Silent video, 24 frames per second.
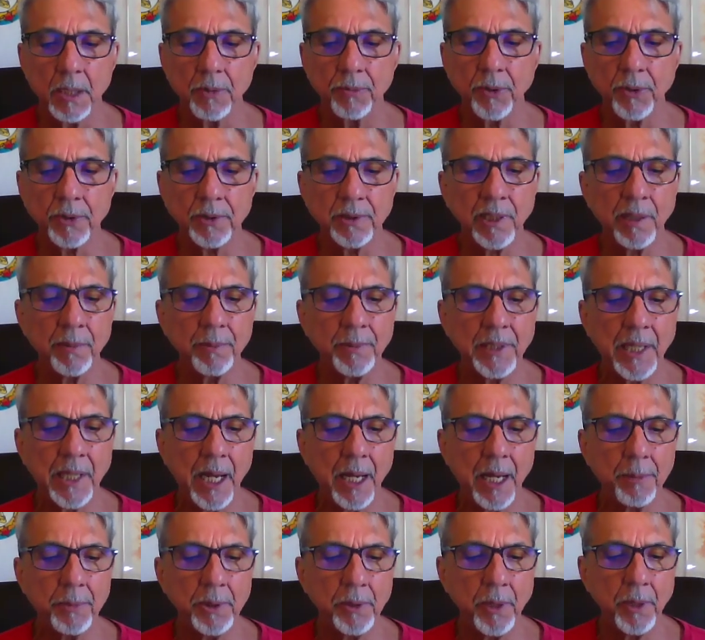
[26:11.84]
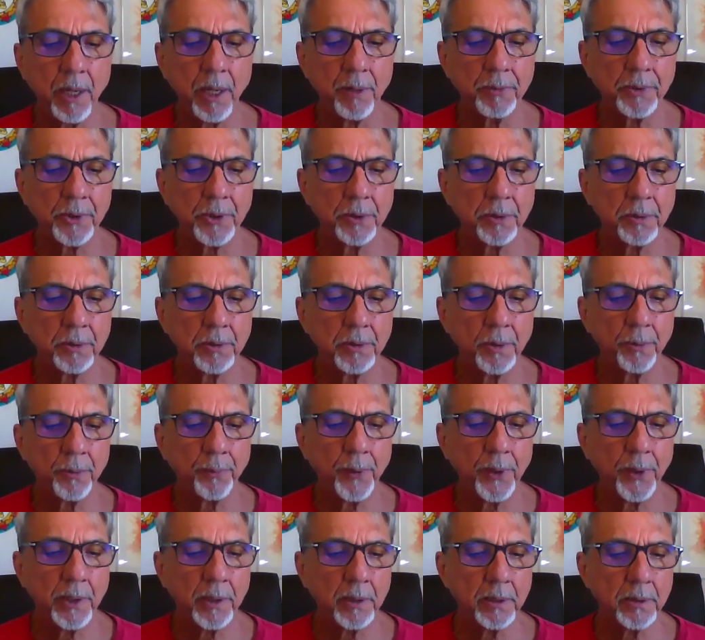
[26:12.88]
For some time, you have to use the
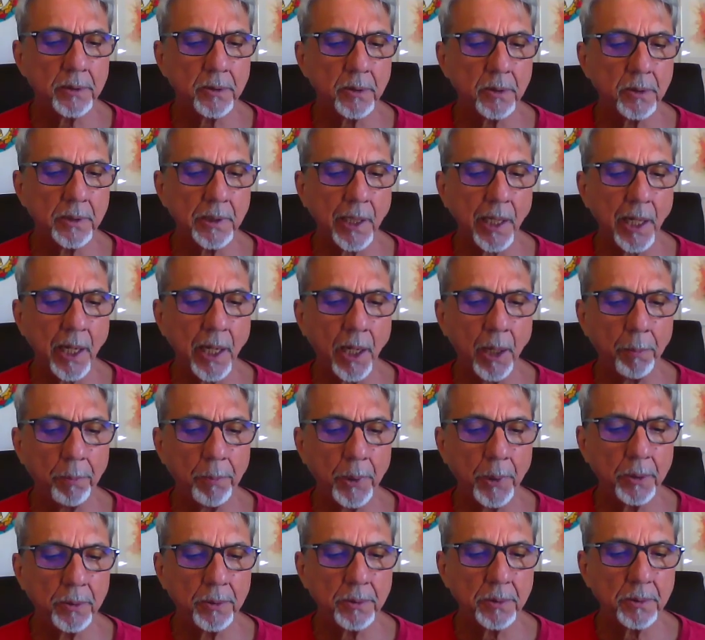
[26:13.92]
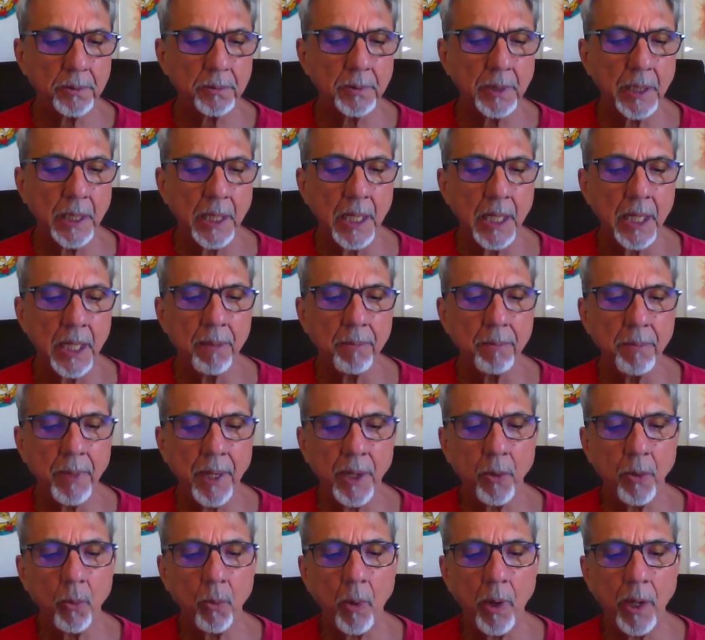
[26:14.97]
fingers or the apples,
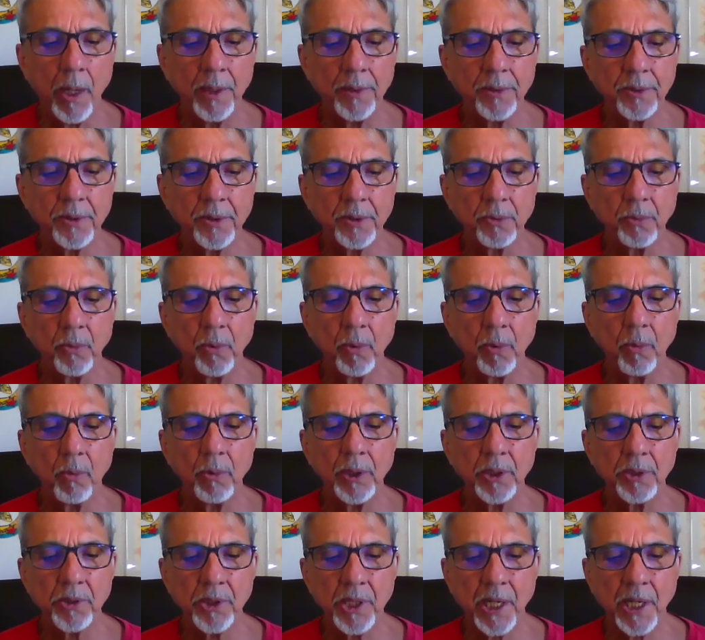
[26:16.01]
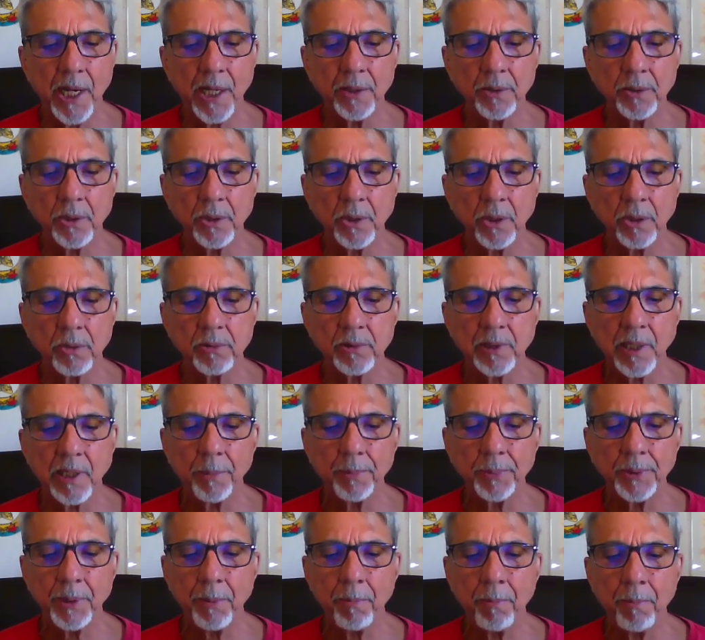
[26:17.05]
but once the child grows
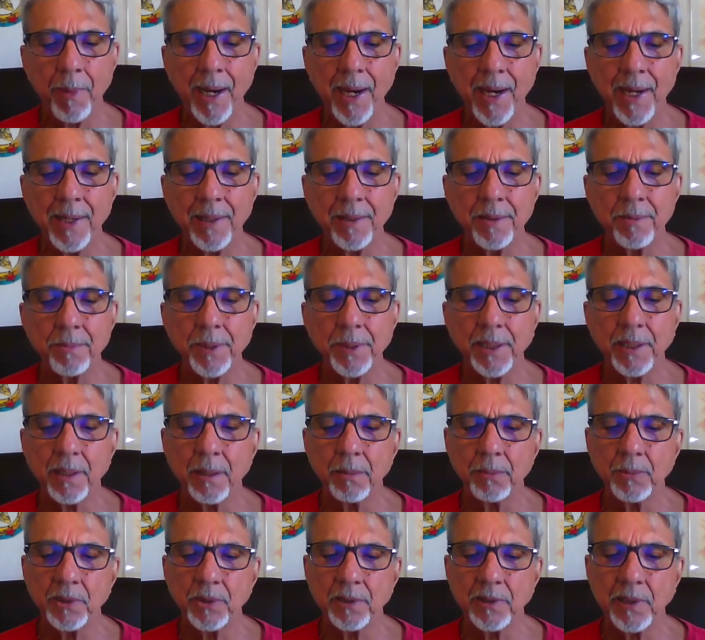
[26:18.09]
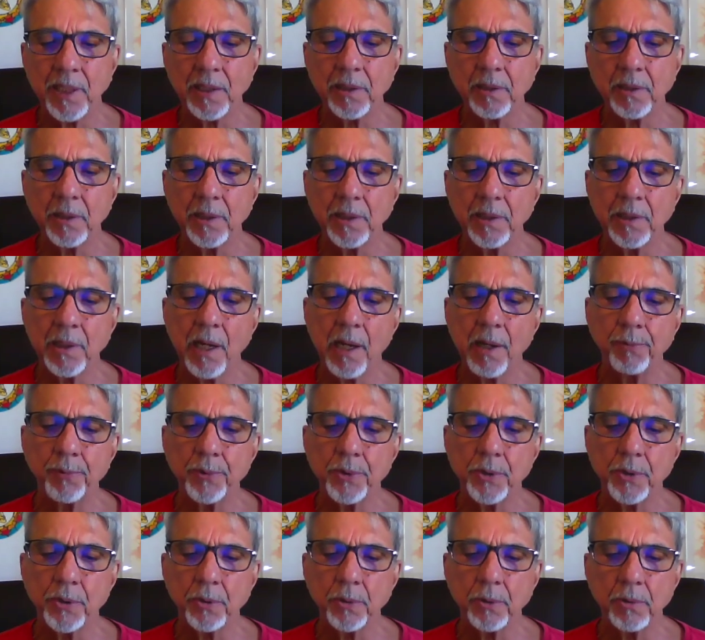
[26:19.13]
up, the mind becomes subtle
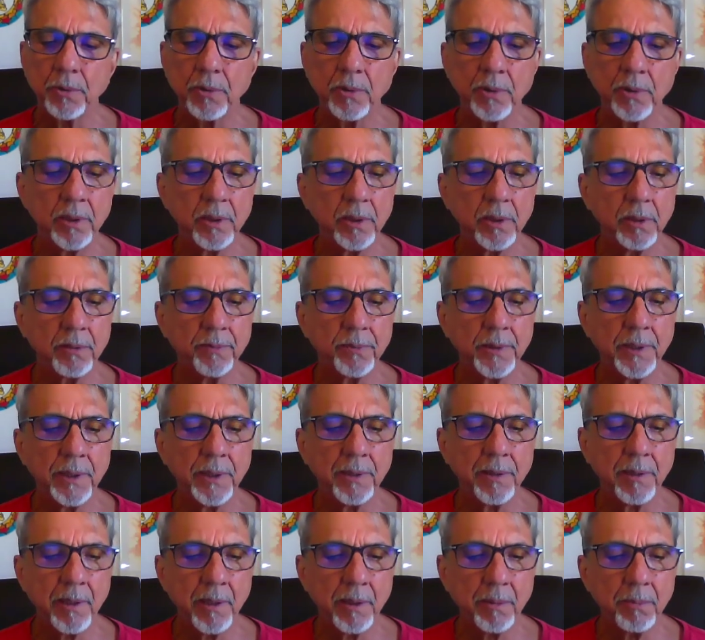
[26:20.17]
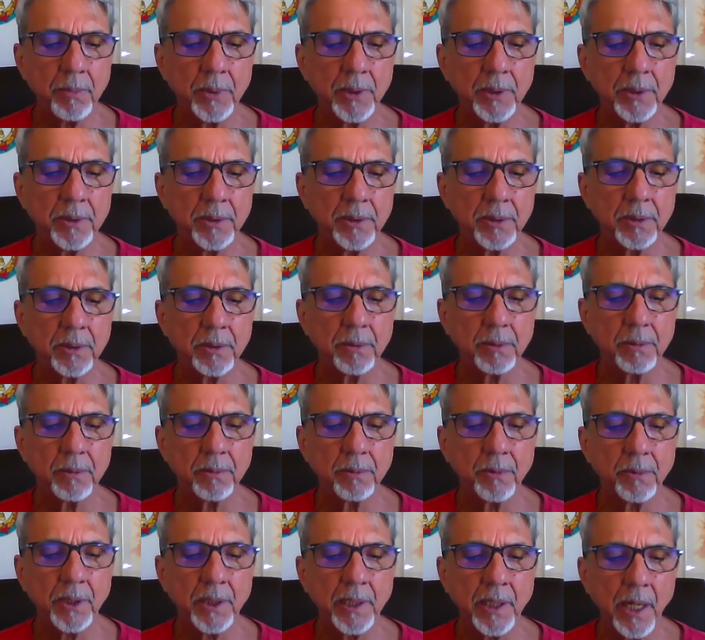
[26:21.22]
enough to conceive the numbers
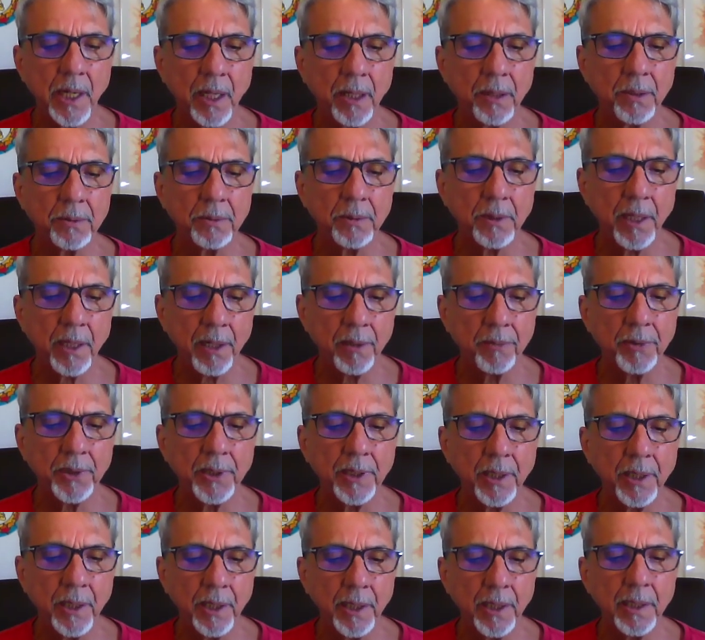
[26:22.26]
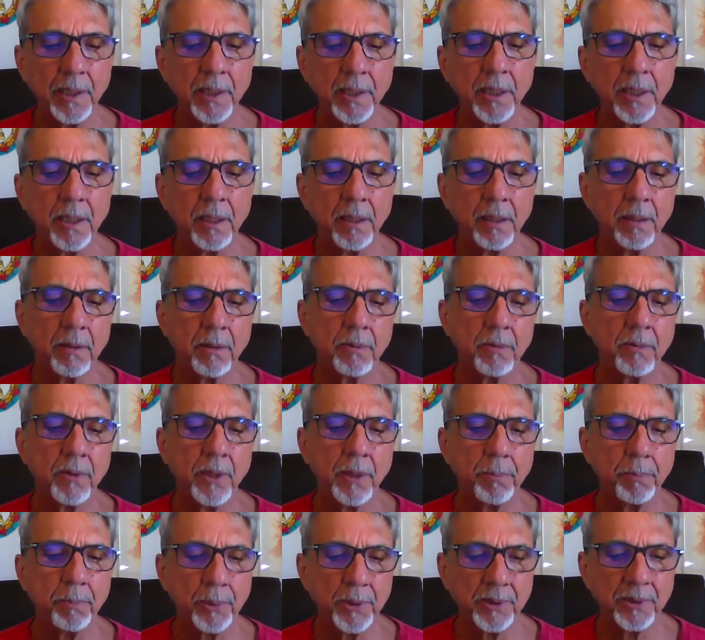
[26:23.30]
without having any
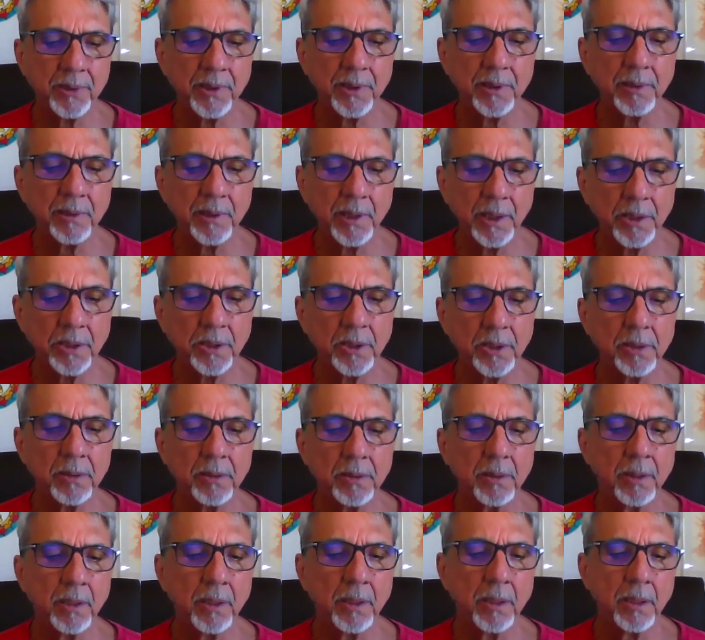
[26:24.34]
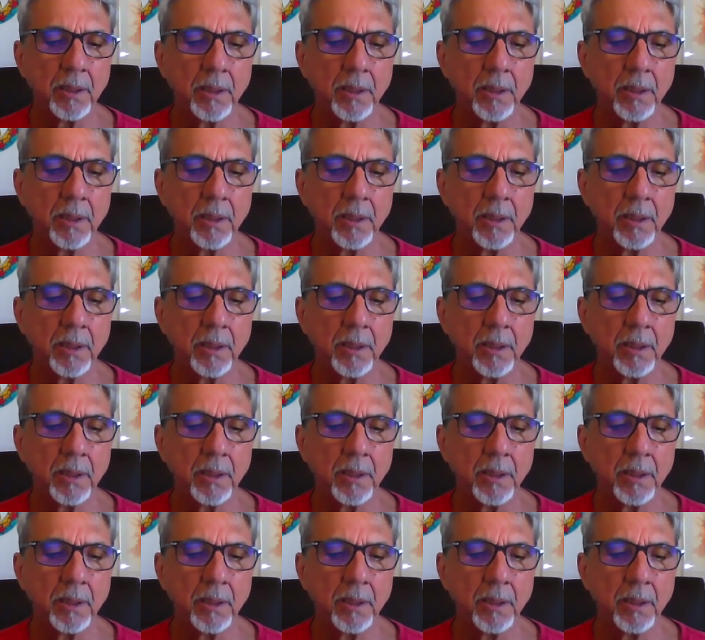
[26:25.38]
representation